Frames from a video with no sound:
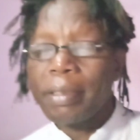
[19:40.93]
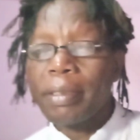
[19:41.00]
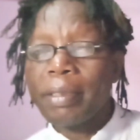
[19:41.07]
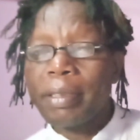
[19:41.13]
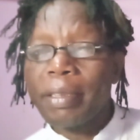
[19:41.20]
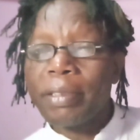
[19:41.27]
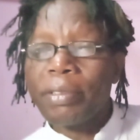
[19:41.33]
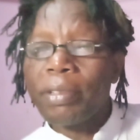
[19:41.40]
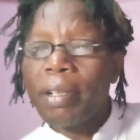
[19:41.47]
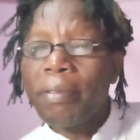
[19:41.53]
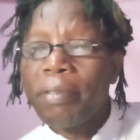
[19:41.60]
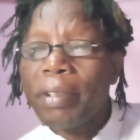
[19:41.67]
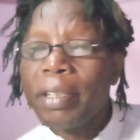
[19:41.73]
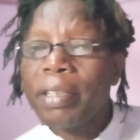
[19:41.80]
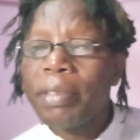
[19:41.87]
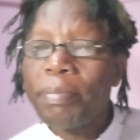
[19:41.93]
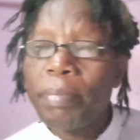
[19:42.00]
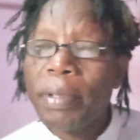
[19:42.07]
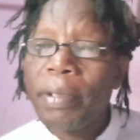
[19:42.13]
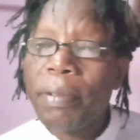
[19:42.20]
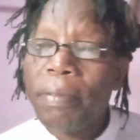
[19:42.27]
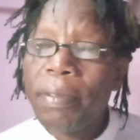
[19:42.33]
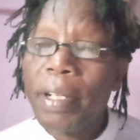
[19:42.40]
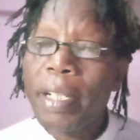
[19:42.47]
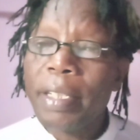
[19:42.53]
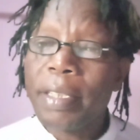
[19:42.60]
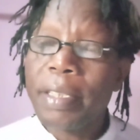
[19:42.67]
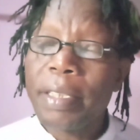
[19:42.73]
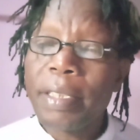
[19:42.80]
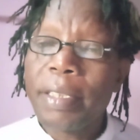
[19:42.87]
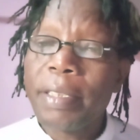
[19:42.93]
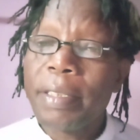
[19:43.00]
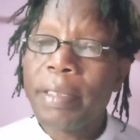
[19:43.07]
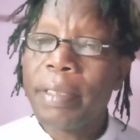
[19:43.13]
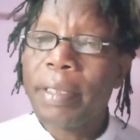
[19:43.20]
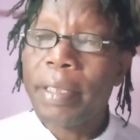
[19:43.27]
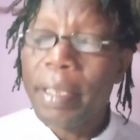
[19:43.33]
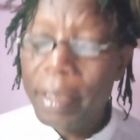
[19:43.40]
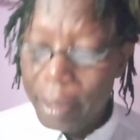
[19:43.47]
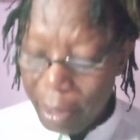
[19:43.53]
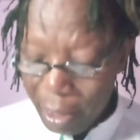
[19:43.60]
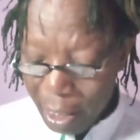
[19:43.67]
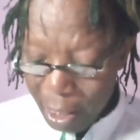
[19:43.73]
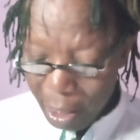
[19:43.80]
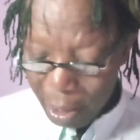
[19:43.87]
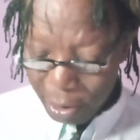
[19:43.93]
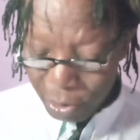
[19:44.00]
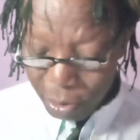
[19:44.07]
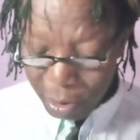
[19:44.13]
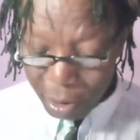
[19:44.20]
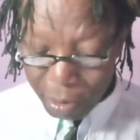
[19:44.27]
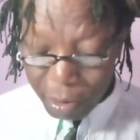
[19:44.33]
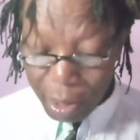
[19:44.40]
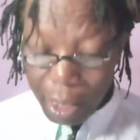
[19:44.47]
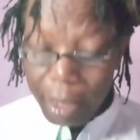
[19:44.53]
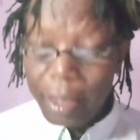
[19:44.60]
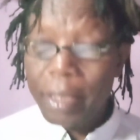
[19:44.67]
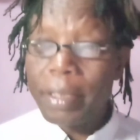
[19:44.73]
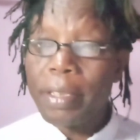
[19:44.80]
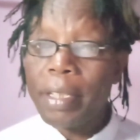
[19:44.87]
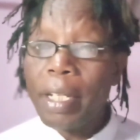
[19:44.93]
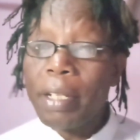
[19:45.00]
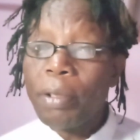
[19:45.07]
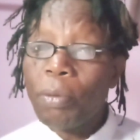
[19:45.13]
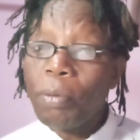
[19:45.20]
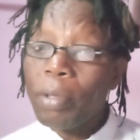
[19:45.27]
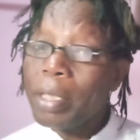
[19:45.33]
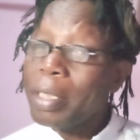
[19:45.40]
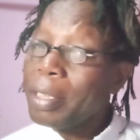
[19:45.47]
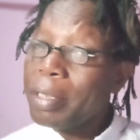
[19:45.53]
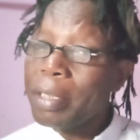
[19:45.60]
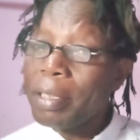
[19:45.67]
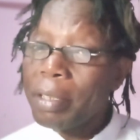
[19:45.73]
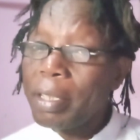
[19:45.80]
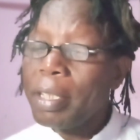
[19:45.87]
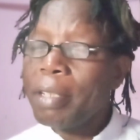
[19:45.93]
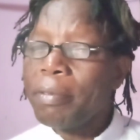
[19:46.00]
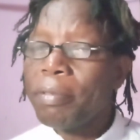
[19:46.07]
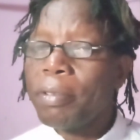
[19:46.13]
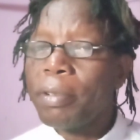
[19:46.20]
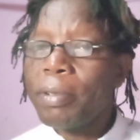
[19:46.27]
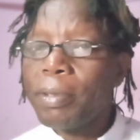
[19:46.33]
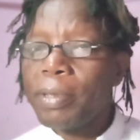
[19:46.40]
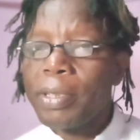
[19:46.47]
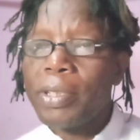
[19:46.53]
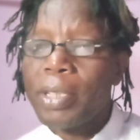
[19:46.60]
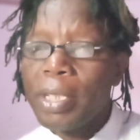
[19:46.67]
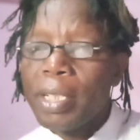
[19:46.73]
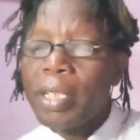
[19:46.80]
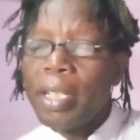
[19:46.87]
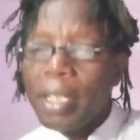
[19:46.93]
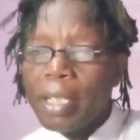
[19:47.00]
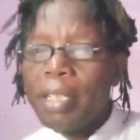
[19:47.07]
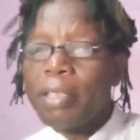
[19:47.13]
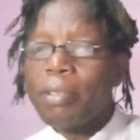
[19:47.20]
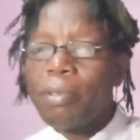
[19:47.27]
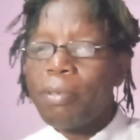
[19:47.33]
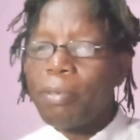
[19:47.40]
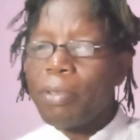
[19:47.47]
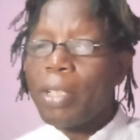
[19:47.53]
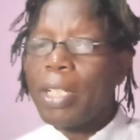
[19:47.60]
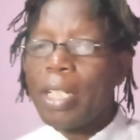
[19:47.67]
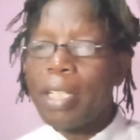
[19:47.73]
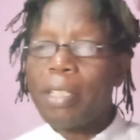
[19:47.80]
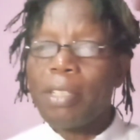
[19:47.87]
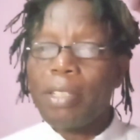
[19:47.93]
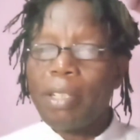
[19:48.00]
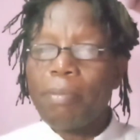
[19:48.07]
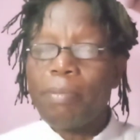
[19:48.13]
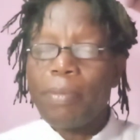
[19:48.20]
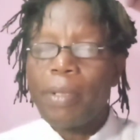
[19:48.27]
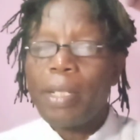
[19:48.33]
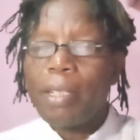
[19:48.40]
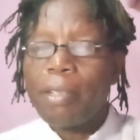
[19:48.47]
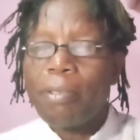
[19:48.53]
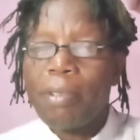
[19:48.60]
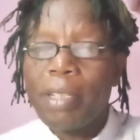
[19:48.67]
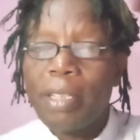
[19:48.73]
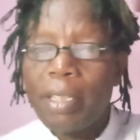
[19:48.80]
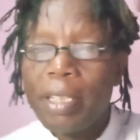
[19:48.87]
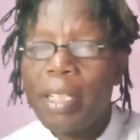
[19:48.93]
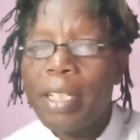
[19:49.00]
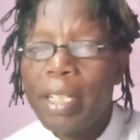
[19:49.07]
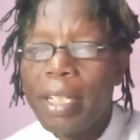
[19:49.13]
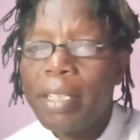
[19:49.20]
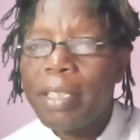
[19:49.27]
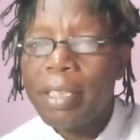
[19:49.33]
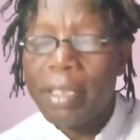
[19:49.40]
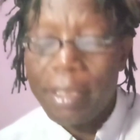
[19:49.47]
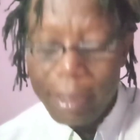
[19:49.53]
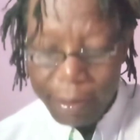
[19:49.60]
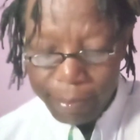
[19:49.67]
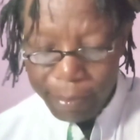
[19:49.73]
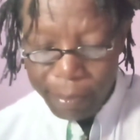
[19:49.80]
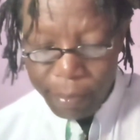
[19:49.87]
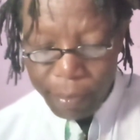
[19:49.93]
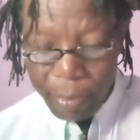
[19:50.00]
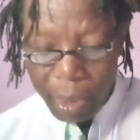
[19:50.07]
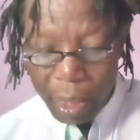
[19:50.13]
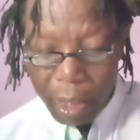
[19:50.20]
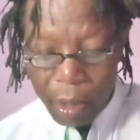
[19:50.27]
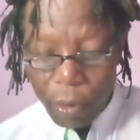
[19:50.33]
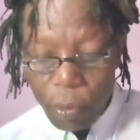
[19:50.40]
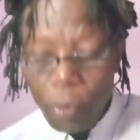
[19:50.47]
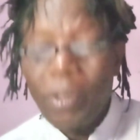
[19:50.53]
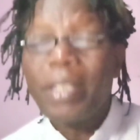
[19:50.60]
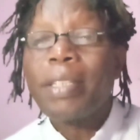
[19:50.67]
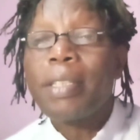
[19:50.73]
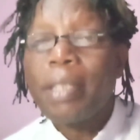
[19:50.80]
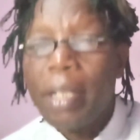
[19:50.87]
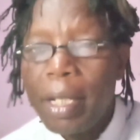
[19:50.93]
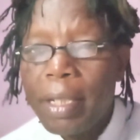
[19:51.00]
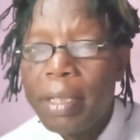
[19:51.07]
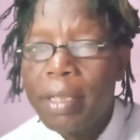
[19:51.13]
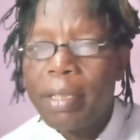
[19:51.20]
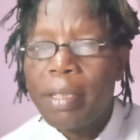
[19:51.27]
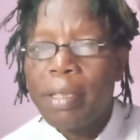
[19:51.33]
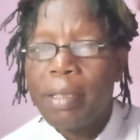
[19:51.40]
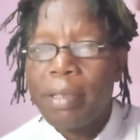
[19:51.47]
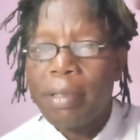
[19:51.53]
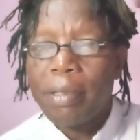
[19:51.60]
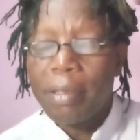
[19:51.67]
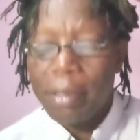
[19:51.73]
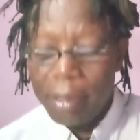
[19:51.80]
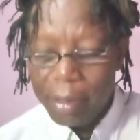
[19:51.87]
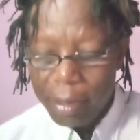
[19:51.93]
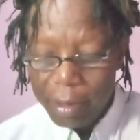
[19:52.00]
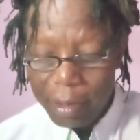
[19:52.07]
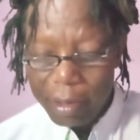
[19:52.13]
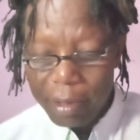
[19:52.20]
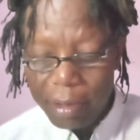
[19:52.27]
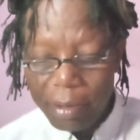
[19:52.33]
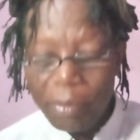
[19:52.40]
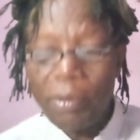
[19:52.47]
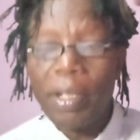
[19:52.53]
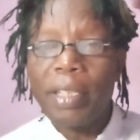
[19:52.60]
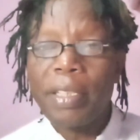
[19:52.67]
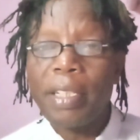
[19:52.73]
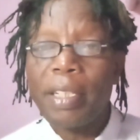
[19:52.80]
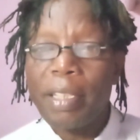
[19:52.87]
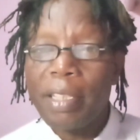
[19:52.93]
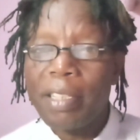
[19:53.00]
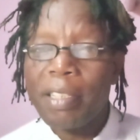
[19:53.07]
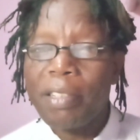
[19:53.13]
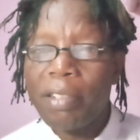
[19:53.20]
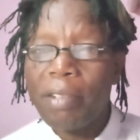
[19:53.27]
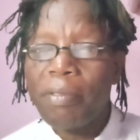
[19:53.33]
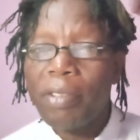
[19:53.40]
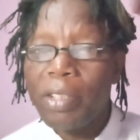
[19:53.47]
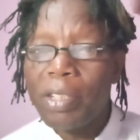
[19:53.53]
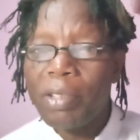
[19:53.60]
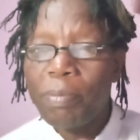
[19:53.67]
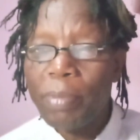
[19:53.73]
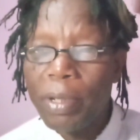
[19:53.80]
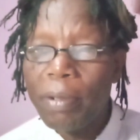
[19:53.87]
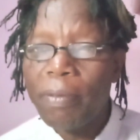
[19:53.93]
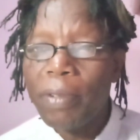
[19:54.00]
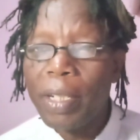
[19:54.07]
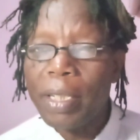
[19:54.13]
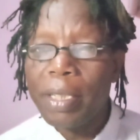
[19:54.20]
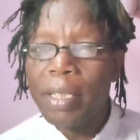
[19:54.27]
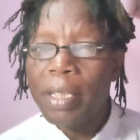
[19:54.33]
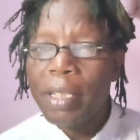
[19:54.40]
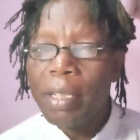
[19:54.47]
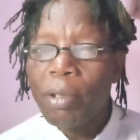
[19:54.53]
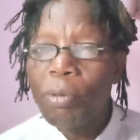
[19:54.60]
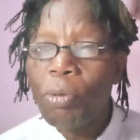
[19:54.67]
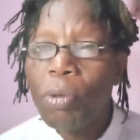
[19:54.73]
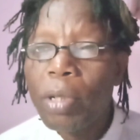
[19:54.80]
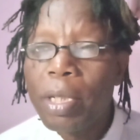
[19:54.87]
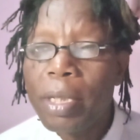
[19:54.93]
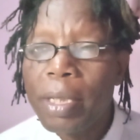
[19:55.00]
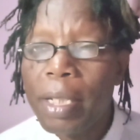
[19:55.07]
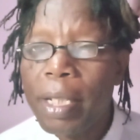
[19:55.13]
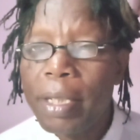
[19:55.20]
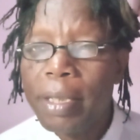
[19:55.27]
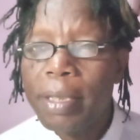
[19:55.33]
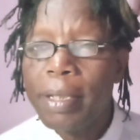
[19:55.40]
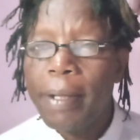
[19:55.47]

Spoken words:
They travel the speed of light. Actually gonna understand what is really photons. Let's go to the next step and you will really get it. What is light? So we are saying this travel the speed of light. What is light?